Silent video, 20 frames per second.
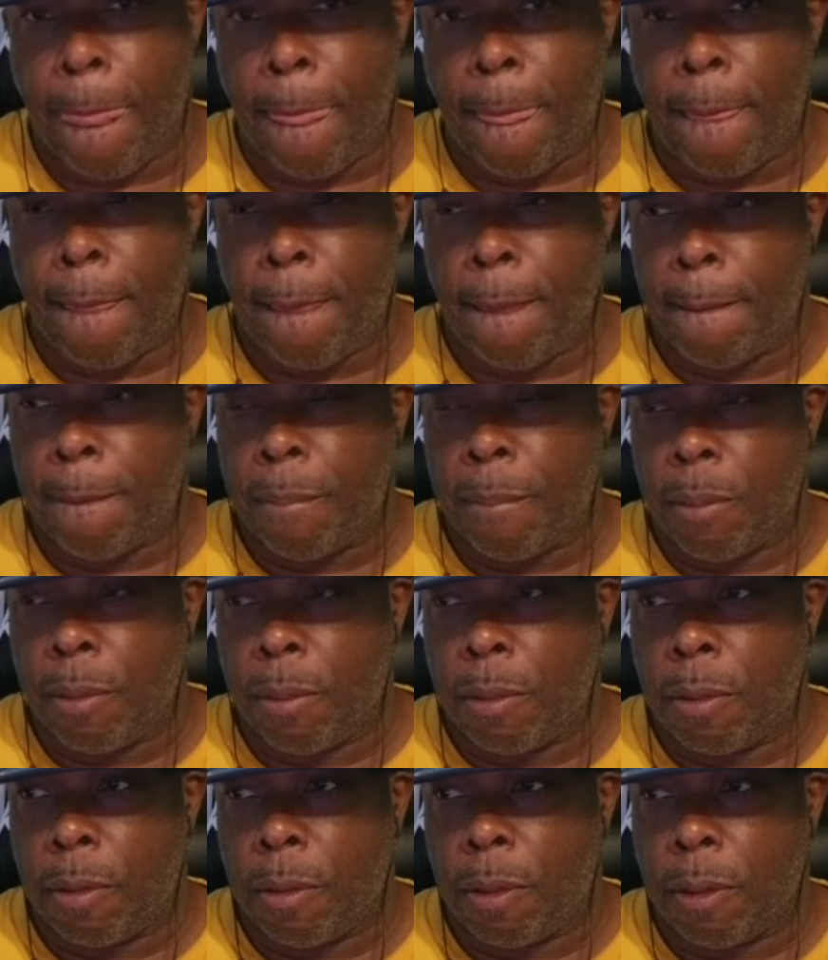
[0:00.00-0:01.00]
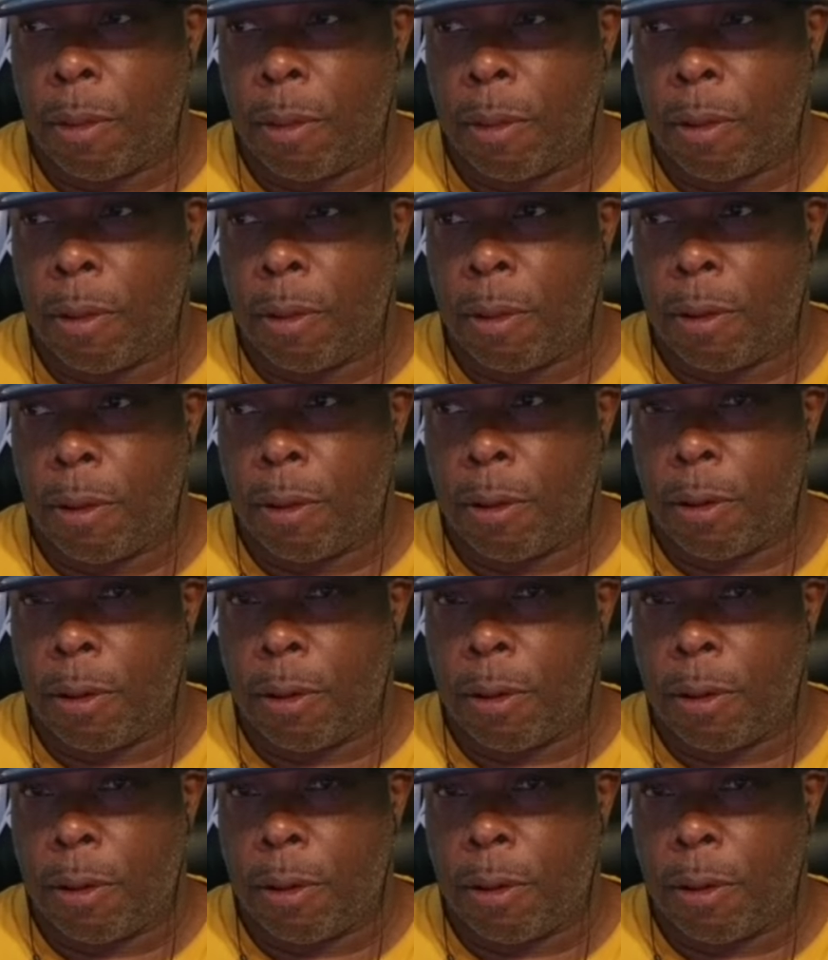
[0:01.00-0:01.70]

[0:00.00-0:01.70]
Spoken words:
(no one is talking)